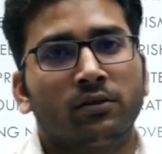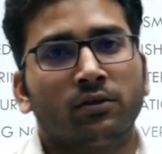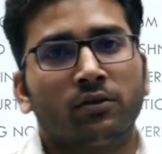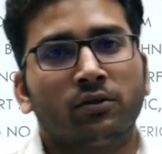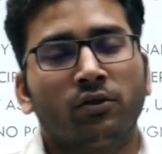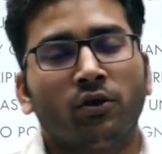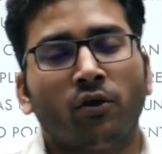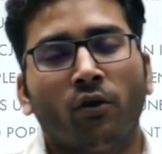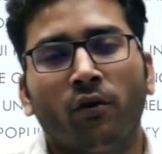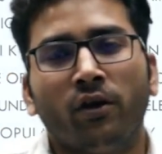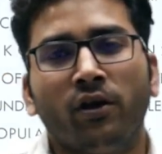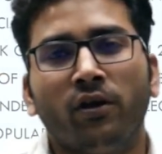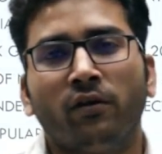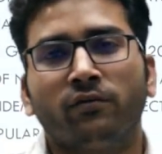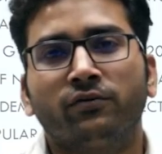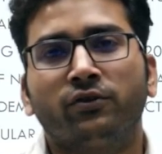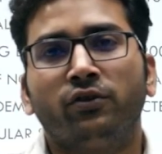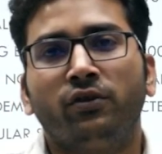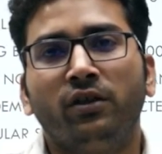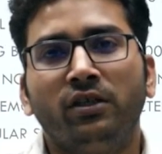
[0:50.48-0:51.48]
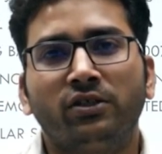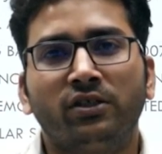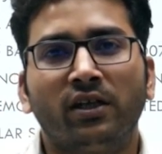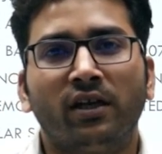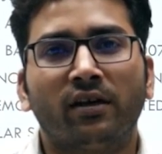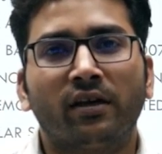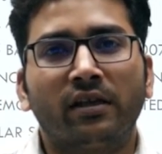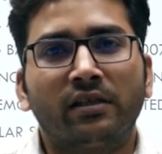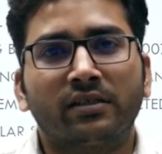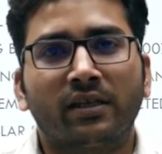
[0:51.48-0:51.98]
Theory of judicial
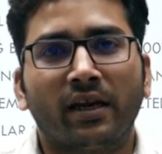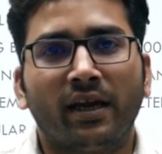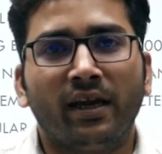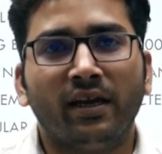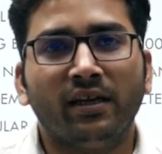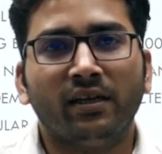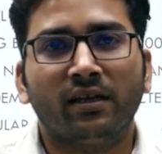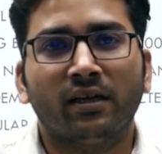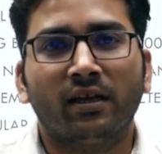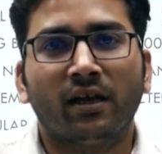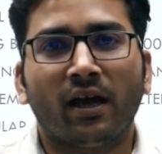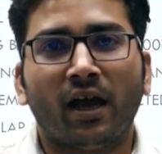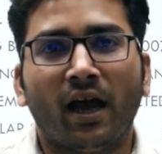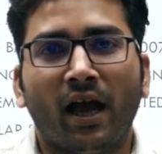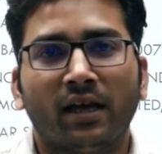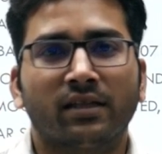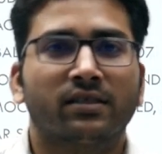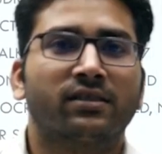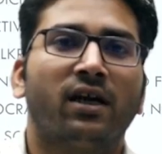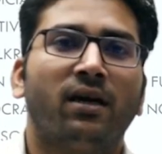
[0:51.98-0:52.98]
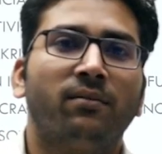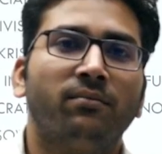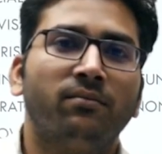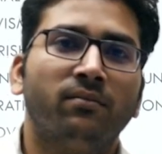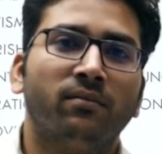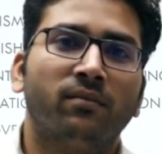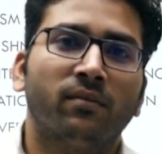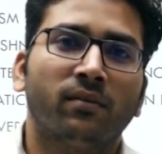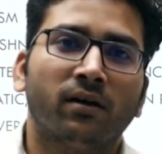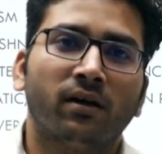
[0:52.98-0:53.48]
restraint has come